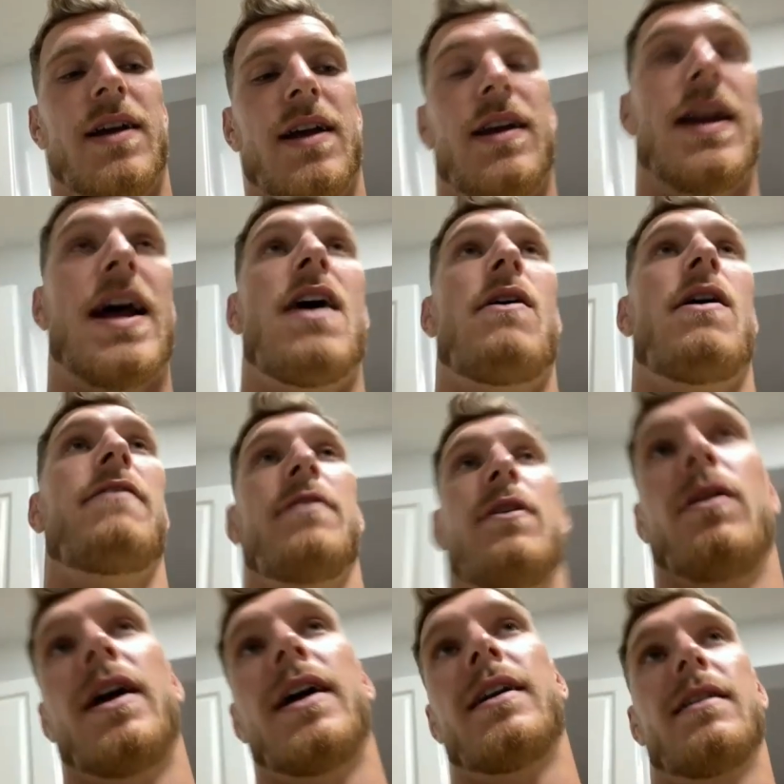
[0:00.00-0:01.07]
And now I feel
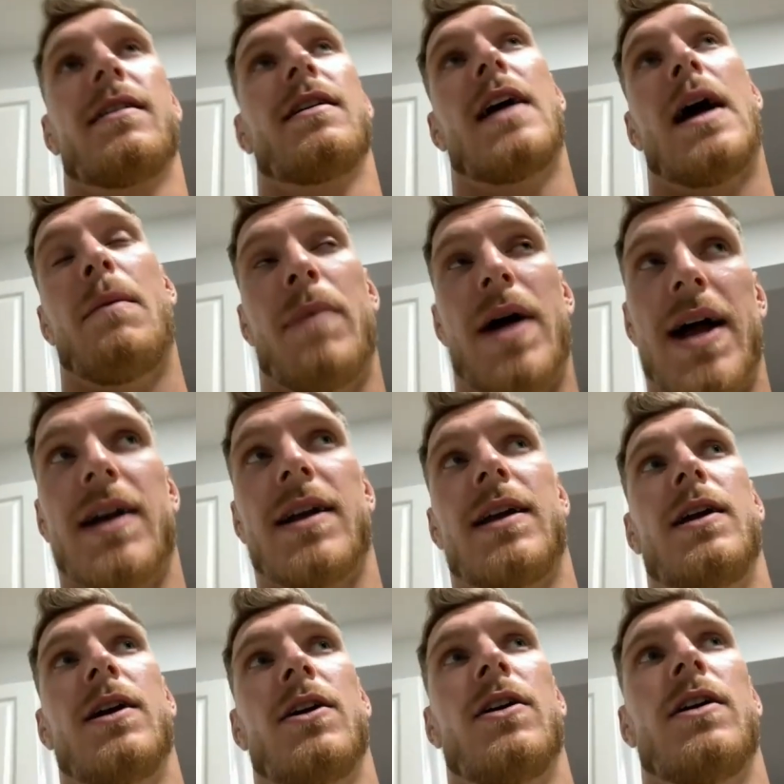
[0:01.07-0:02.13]
like I'm back
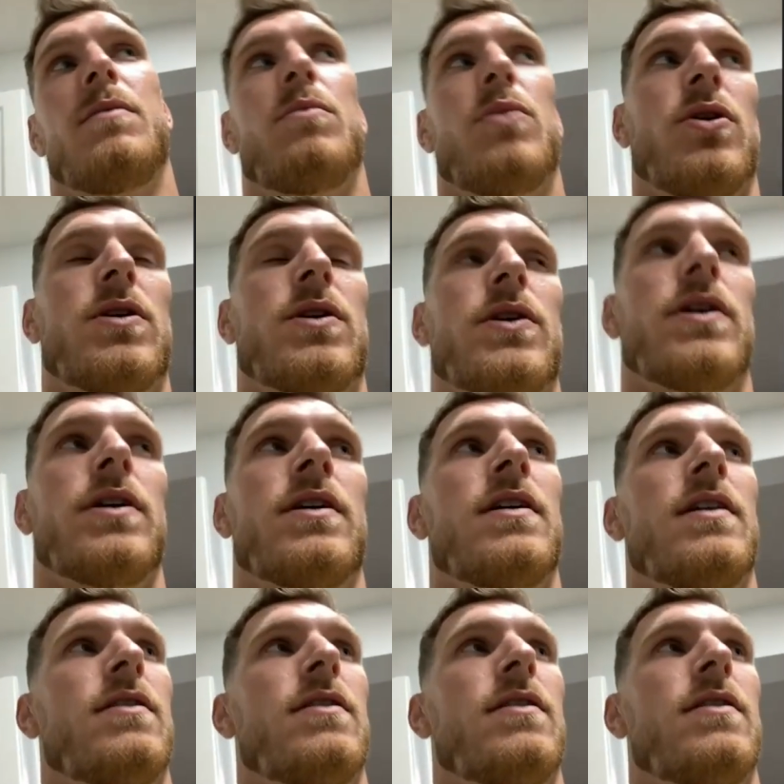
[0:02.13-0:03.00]
here in Boca,